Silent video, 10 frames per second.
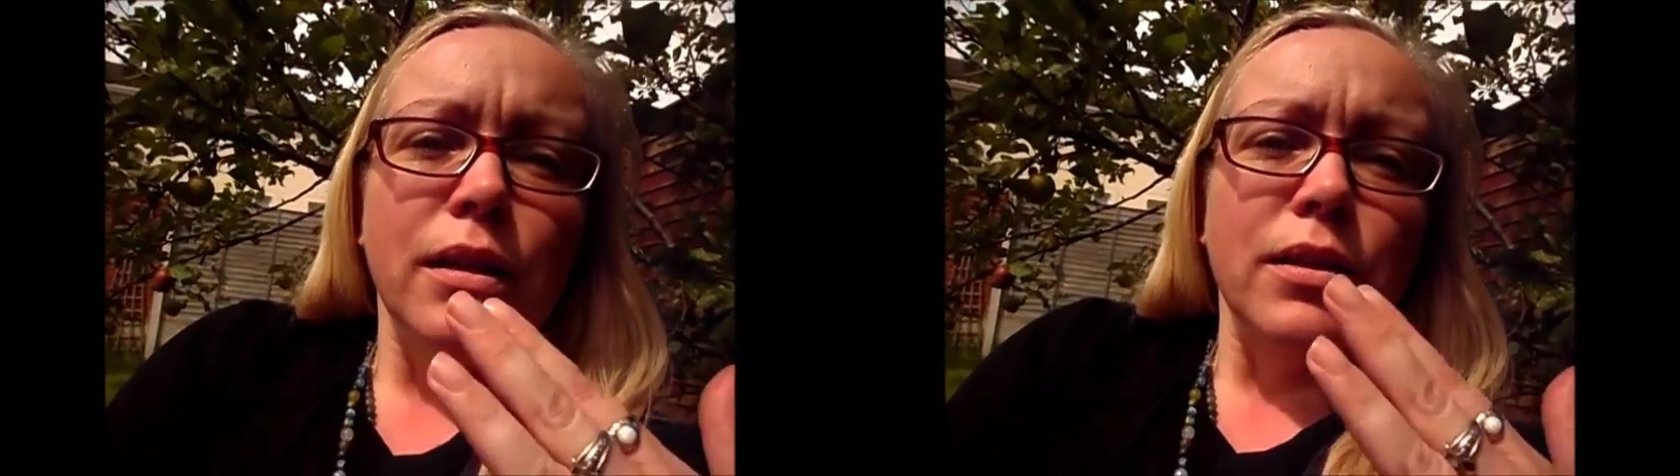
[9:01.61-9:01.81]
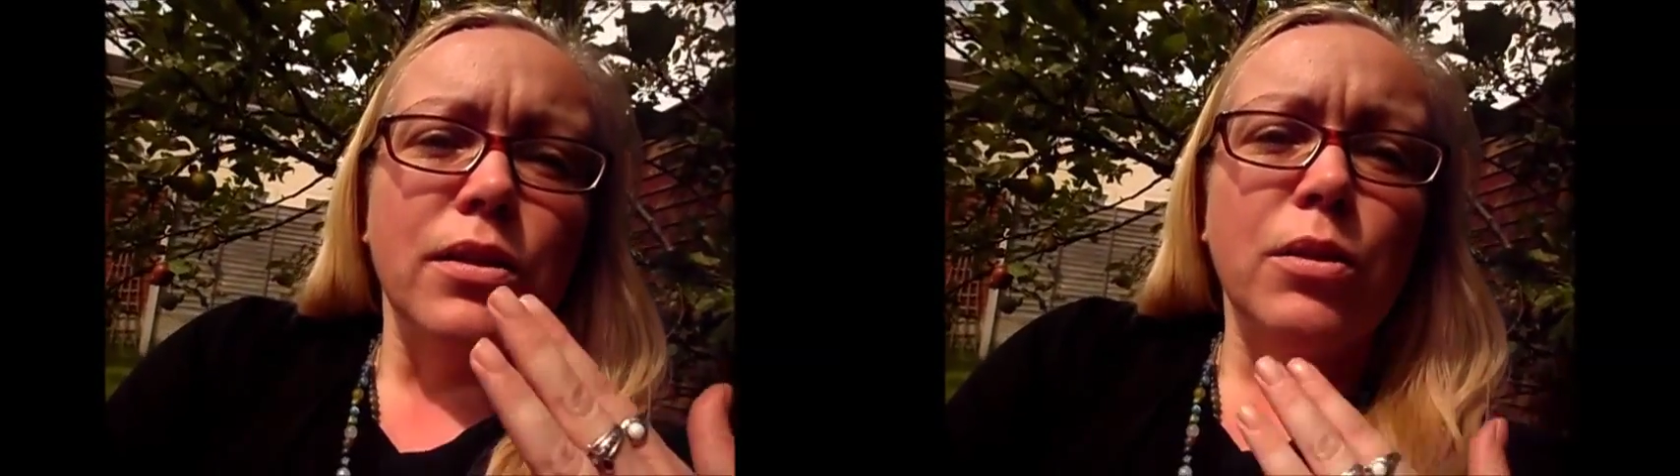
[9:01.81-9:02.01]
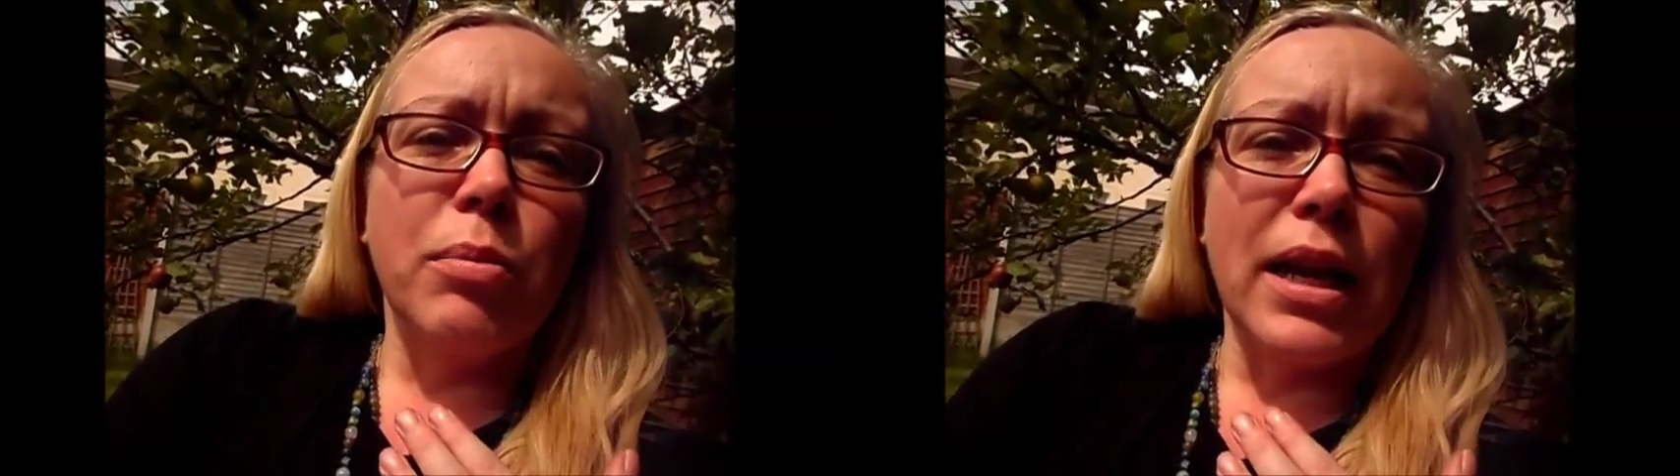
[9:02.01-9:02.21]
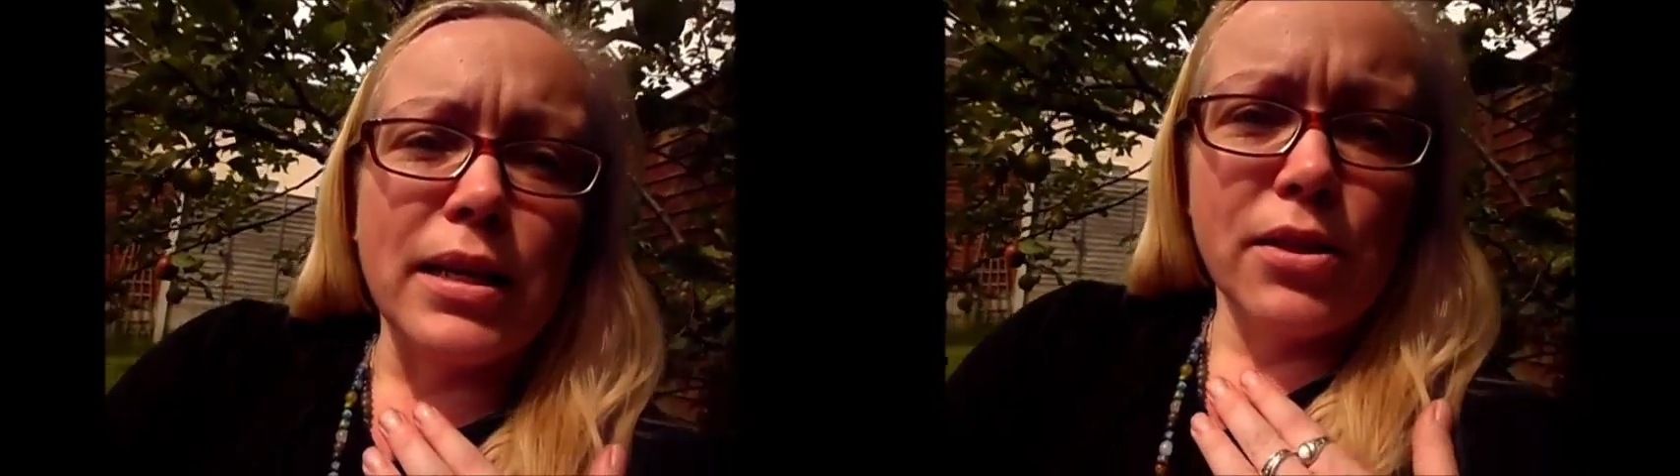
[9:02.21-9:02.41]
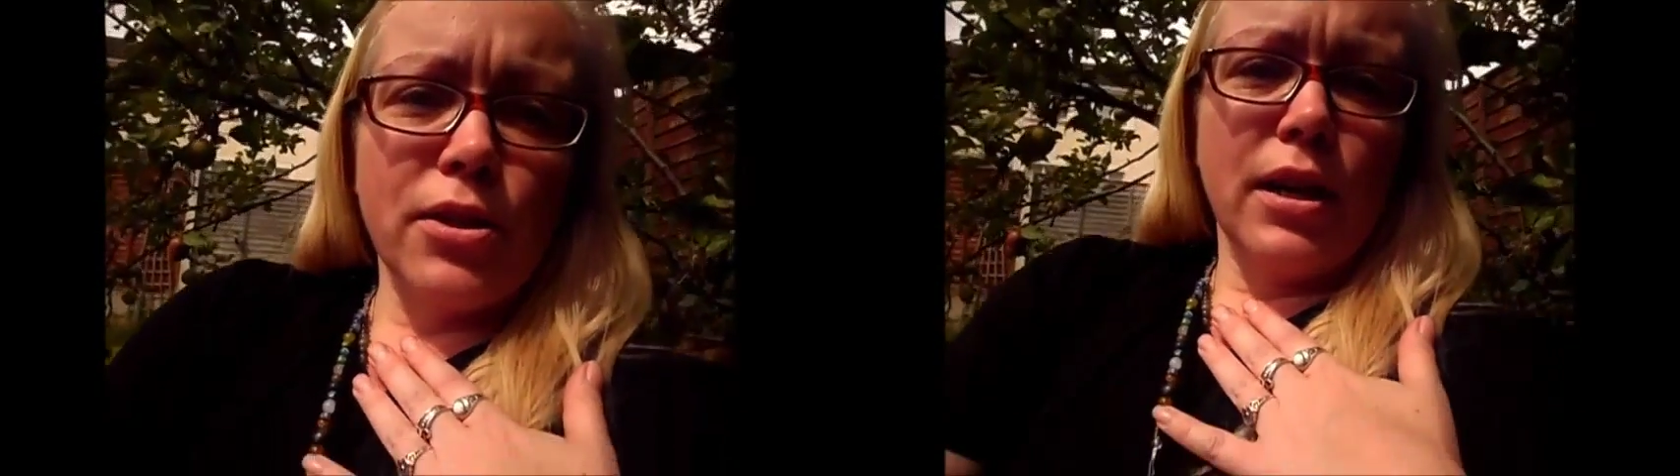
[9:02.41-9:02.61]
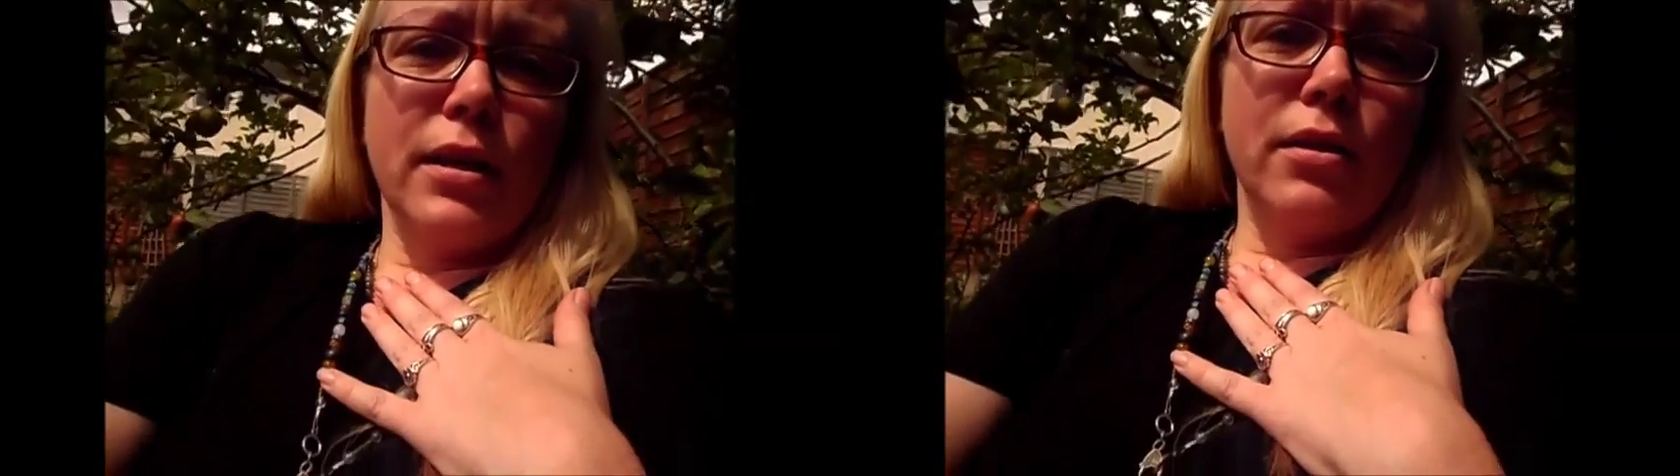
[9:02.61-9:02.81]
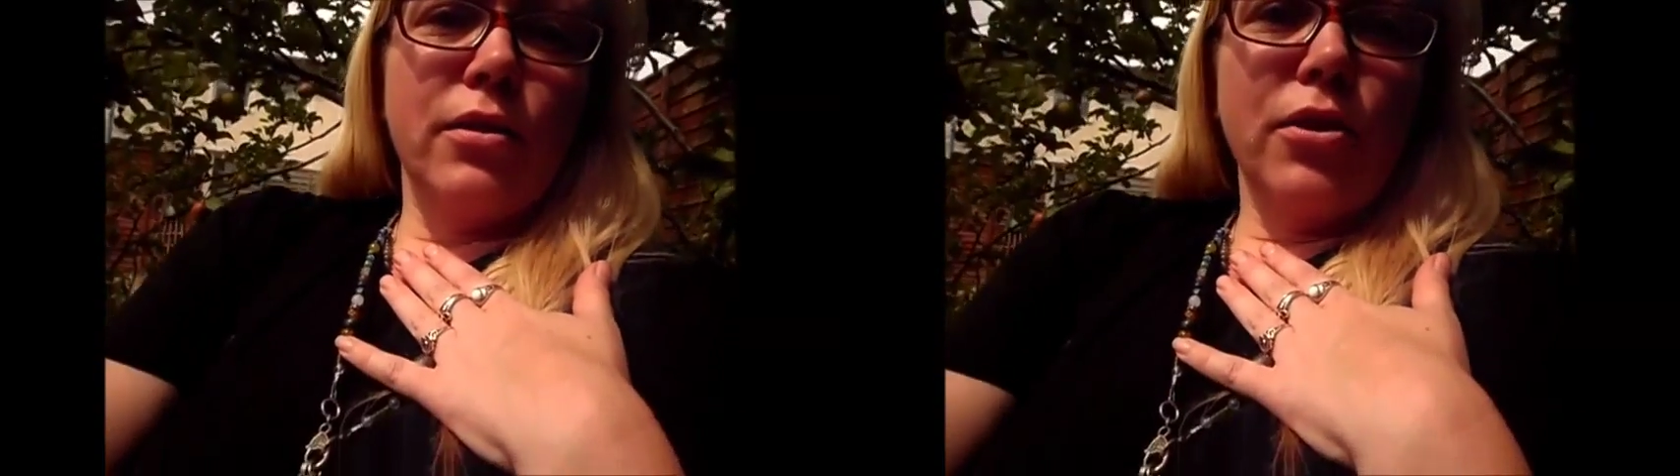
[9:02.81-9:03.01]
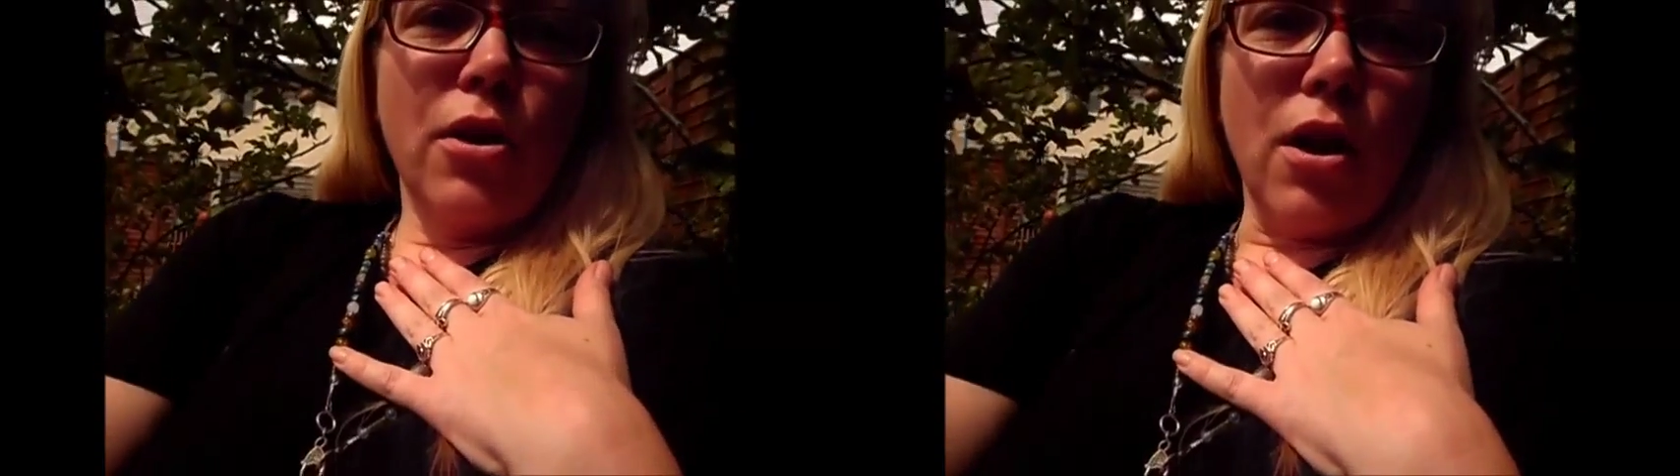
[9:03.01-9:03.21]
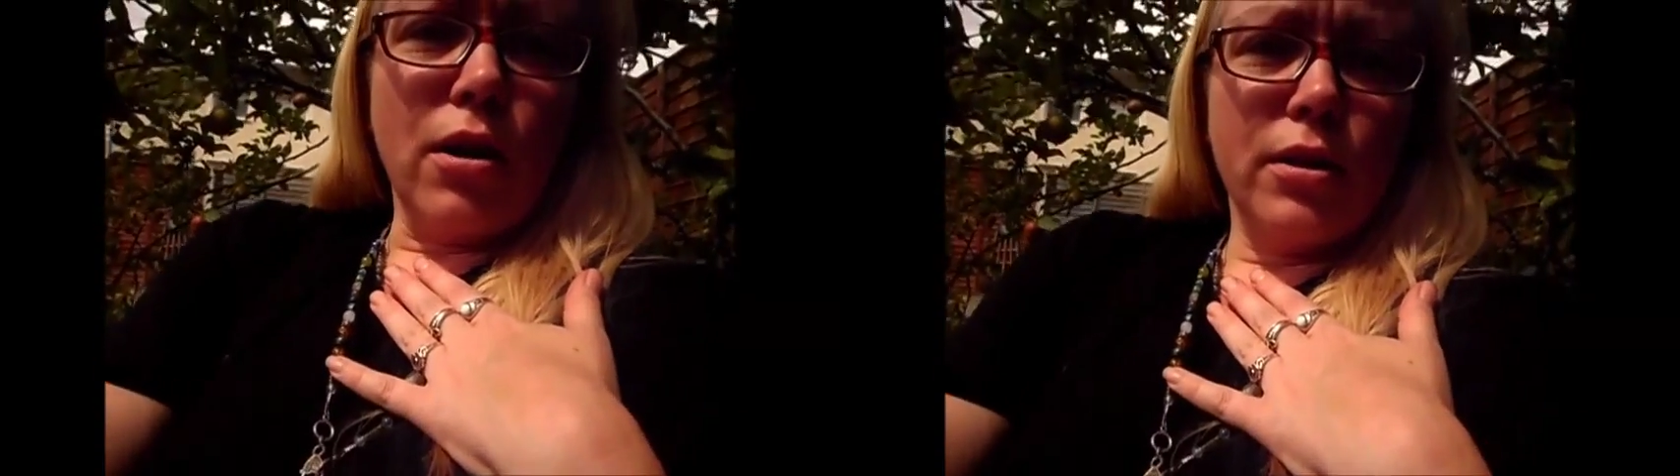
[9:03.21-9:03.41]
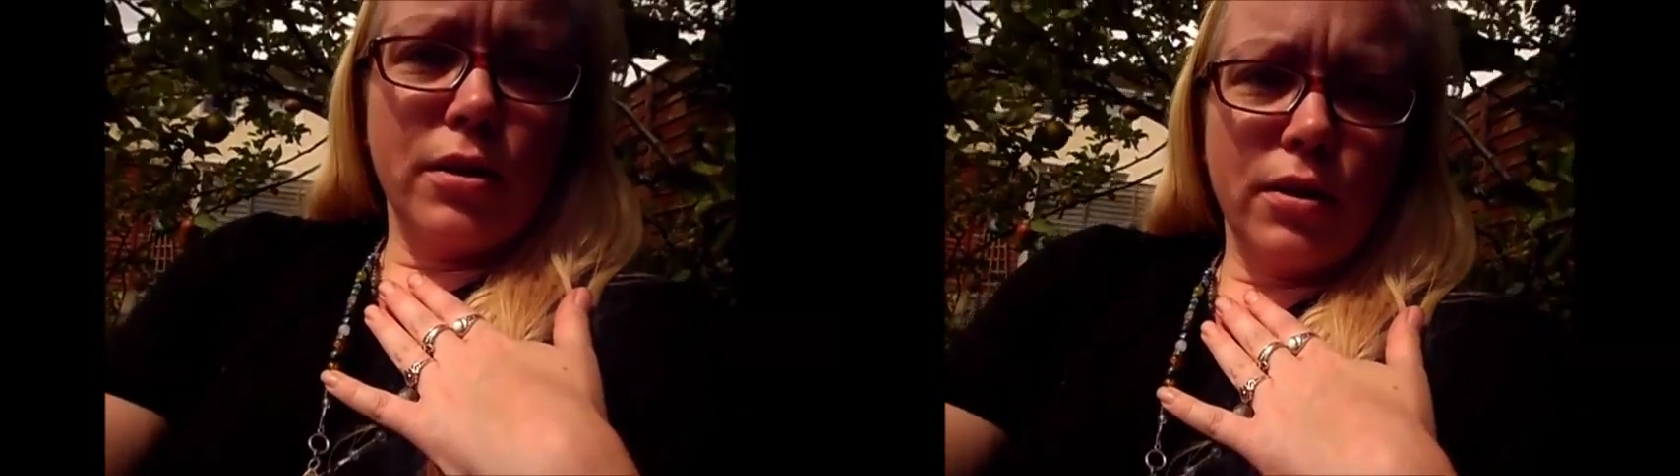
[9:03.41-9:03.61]
So you place your hand on your
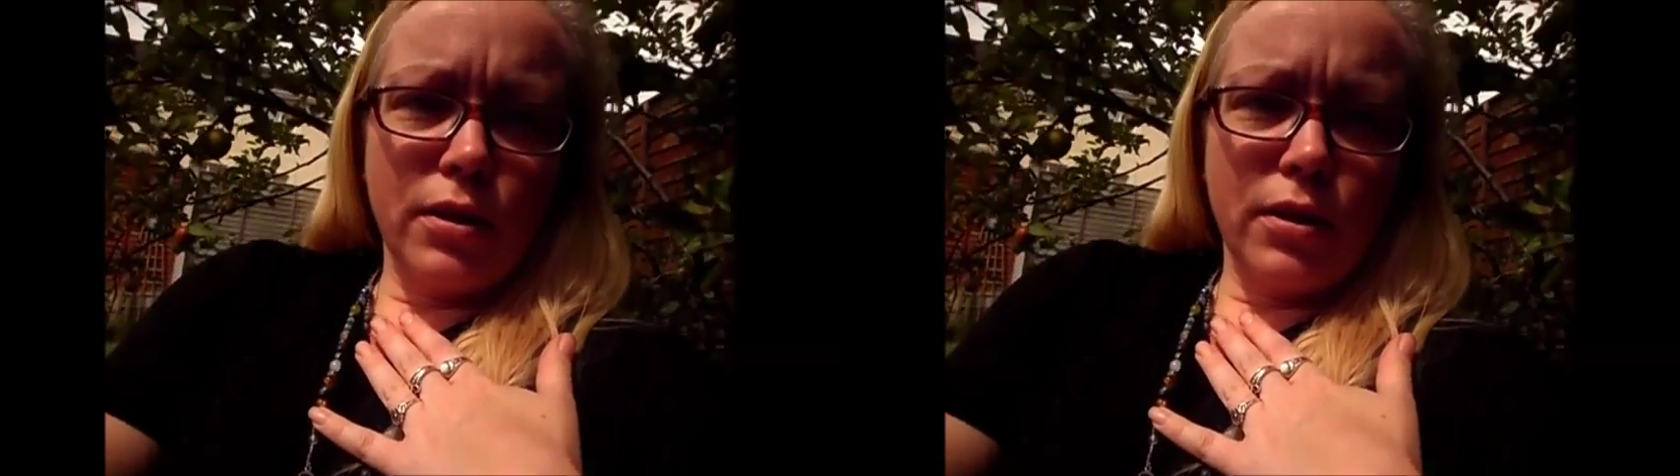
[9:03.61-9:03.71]
heart